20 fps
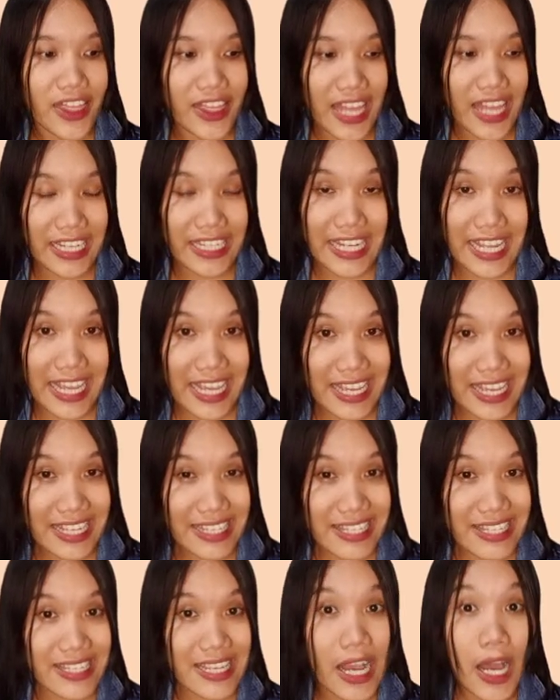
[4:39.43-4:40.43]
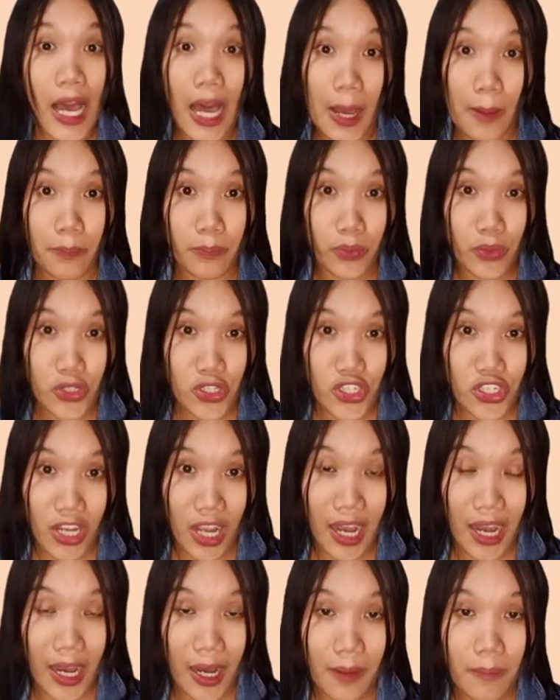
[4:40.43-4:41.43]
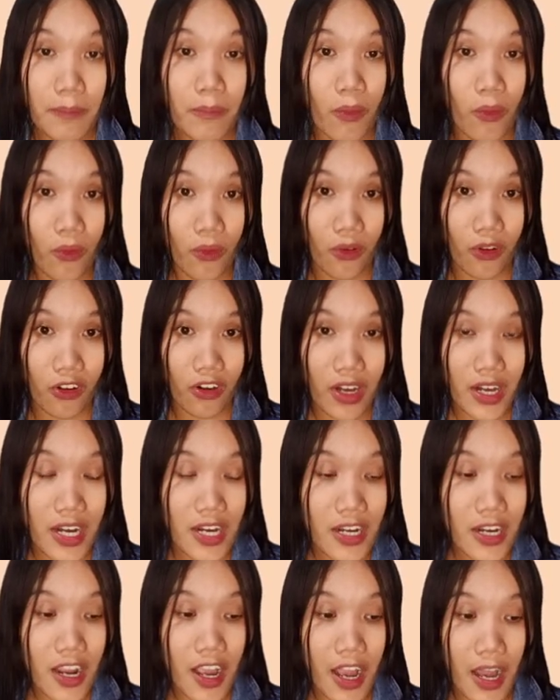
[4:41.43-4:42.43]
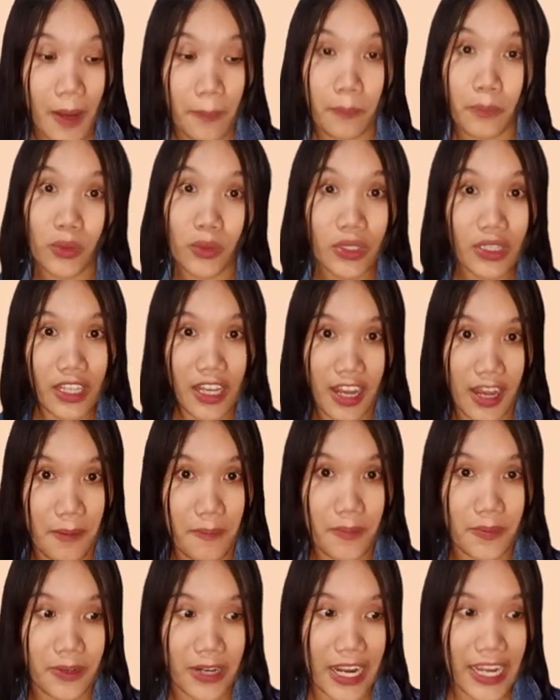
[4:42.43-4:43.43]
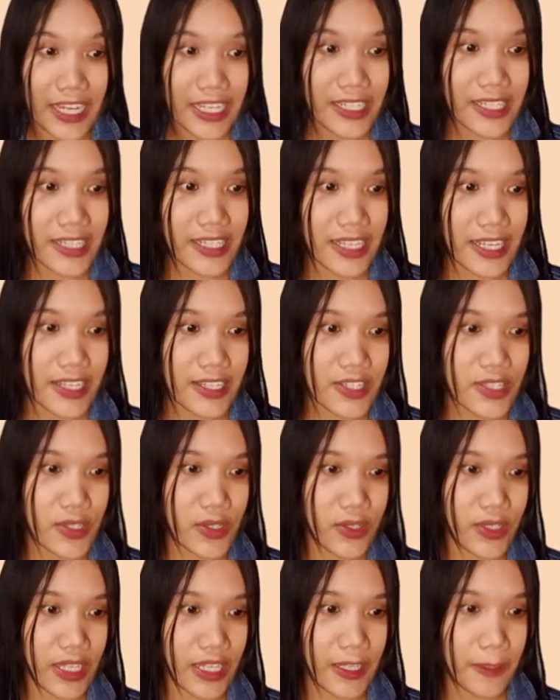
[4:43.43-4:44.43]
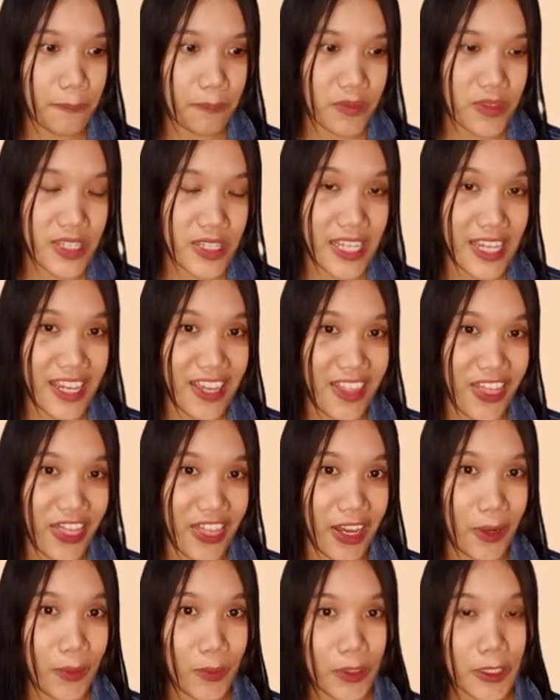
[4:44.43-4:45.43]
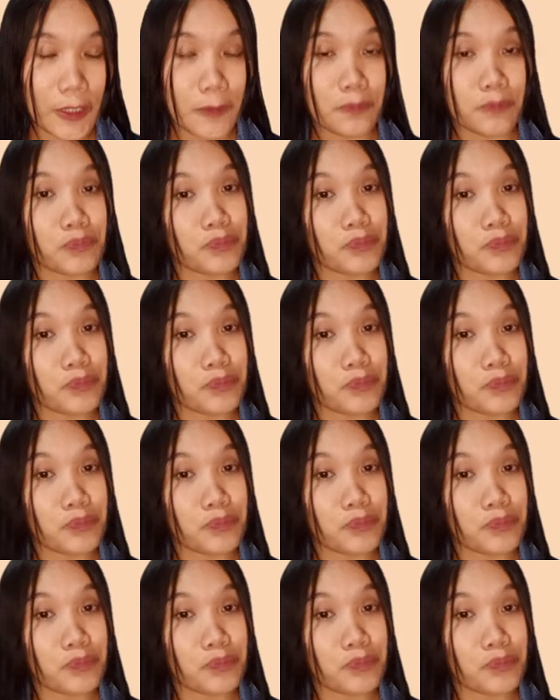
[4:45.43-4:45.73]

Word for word: That is a push up or a pull up, right? As you can see in our